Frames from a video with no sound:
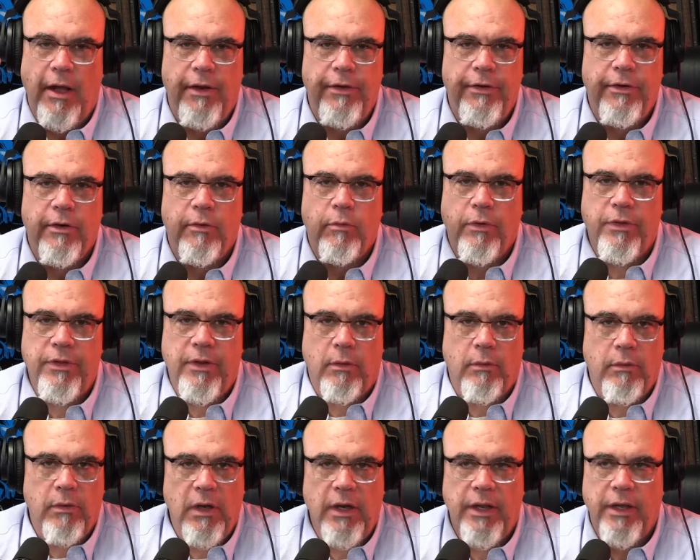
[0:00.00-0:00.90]
under, where
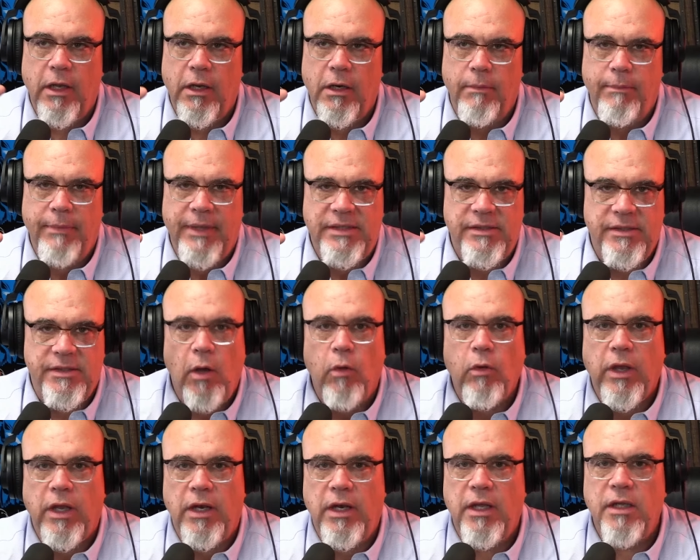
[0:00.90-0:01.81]
they're really going to be
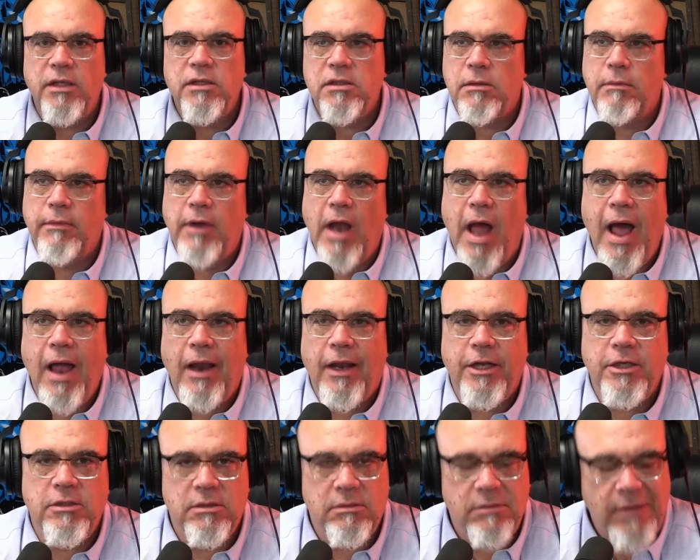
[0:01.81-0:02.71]
soaking in some
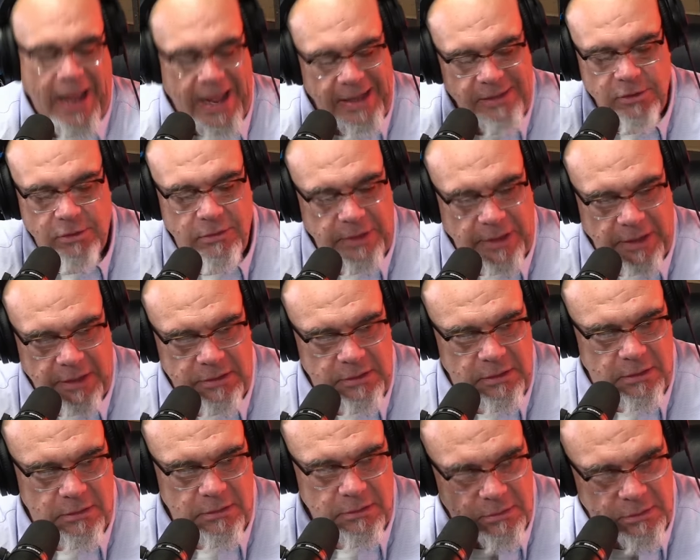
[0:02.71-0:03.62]
knowledge. High school
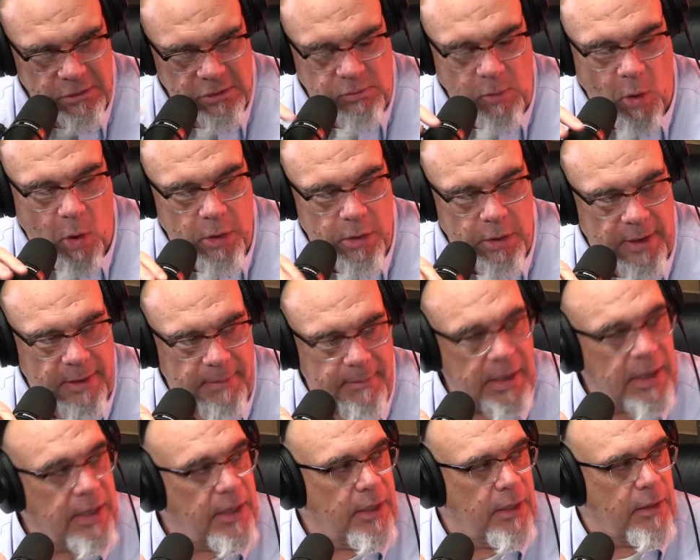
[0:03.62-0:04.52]
kids are smarter than
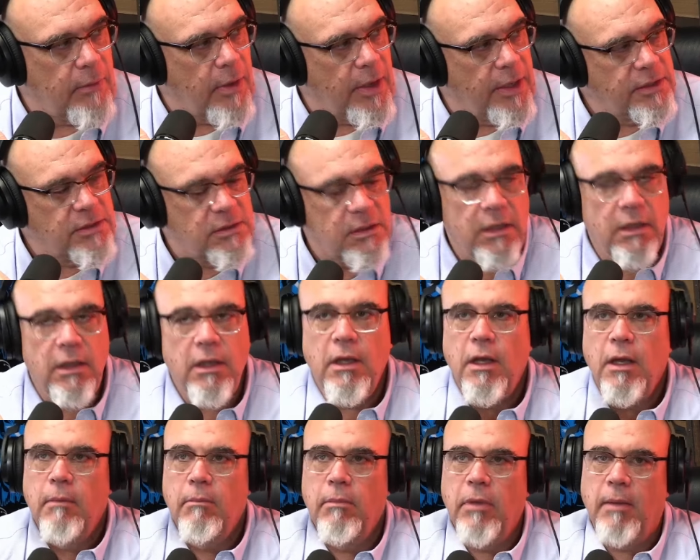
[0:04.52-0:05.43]
everybody, anyways. Sure,
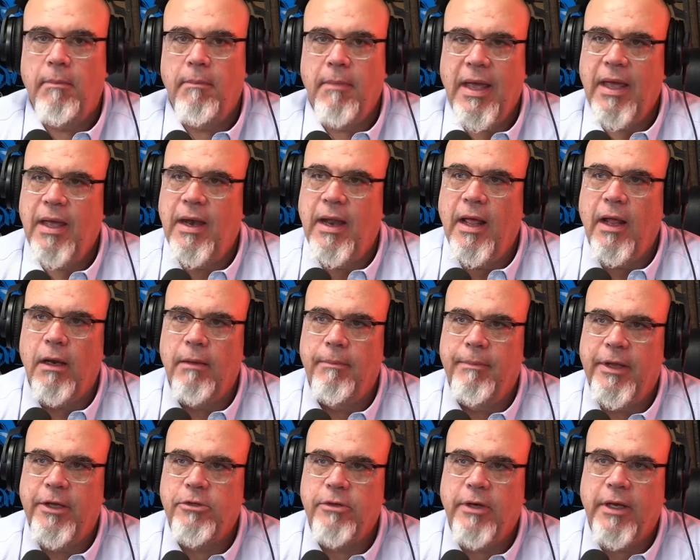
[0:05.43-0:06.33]
but man,
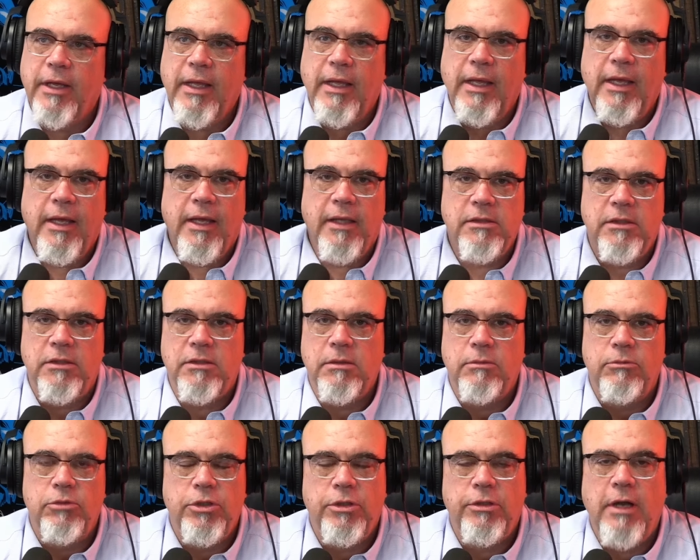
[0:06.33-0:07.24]
elementary kids and
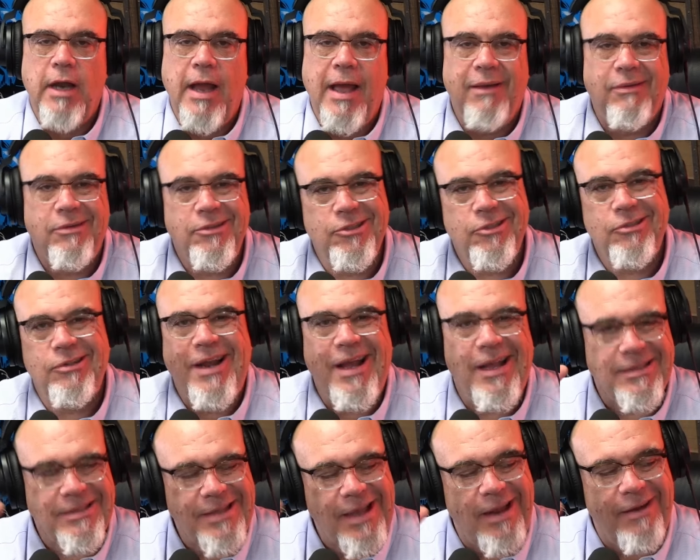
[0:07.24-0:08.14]
some junior junior
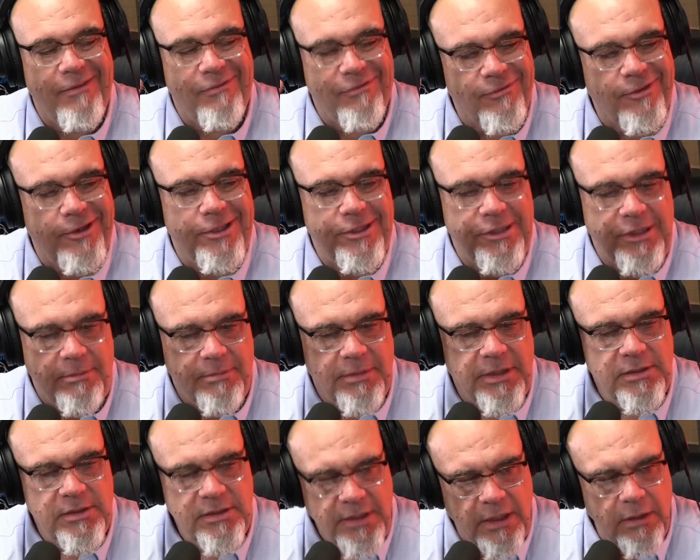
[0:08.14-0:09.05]
high is kind of fringy,
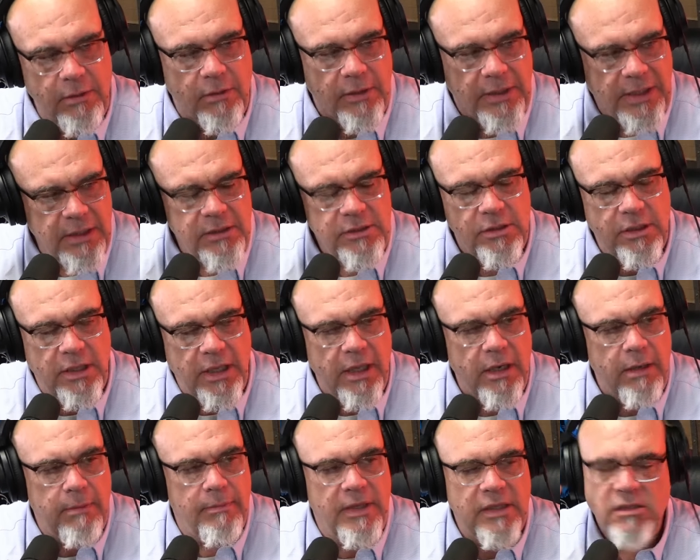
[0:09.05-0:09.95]
but still, get
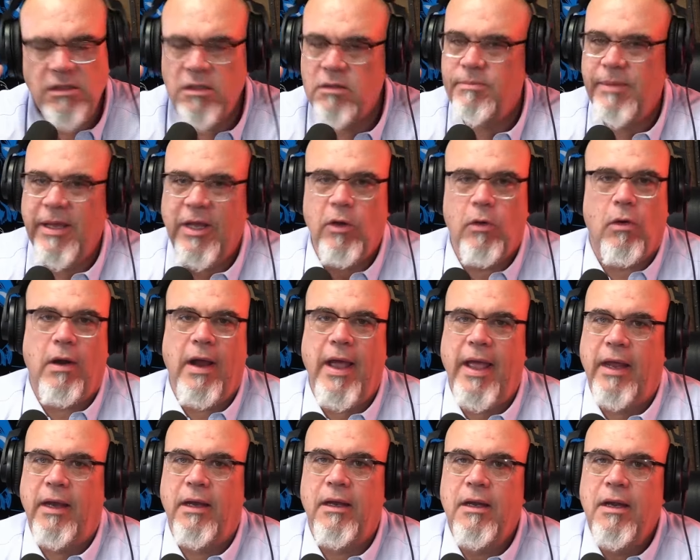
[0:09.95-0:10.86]
get them. This is be
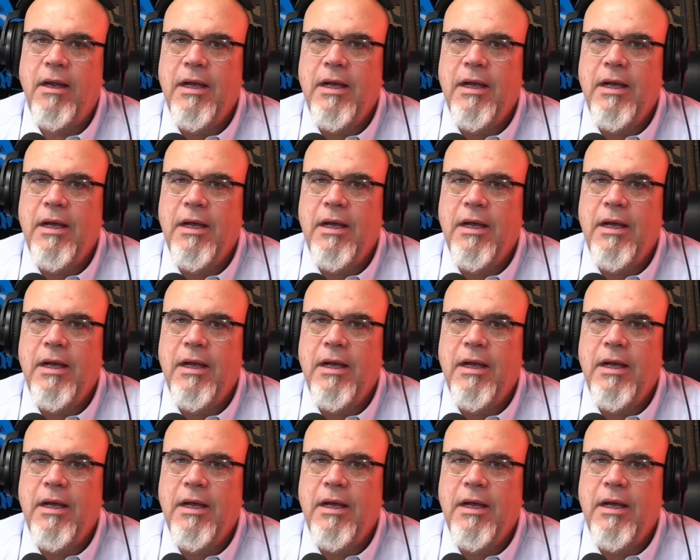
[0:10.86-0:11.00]
great